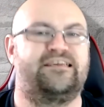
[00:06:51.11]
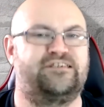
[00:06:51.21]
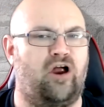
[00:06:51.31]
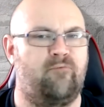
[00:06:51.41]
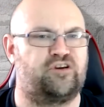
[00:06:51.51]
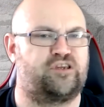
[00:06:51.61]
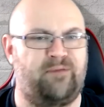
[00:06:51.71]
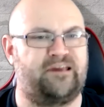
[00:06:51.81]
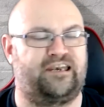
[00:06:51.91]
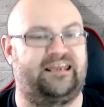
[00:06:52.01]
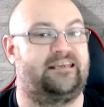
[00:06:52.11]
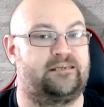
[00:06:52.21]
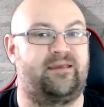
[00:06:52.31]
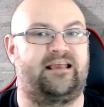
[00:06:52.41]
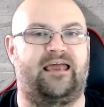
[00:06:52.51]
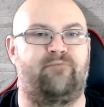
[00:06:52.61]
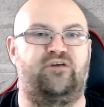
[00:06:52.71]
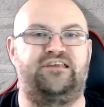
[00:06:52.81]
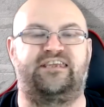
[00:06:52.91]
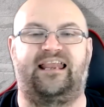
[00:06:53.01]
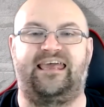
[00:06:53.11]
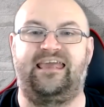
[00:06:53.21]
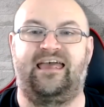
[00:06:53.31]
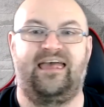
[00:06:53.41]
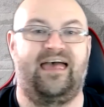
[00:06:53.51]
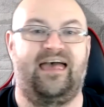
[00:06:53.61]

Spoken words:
Starmer especially, it has been claimed recently,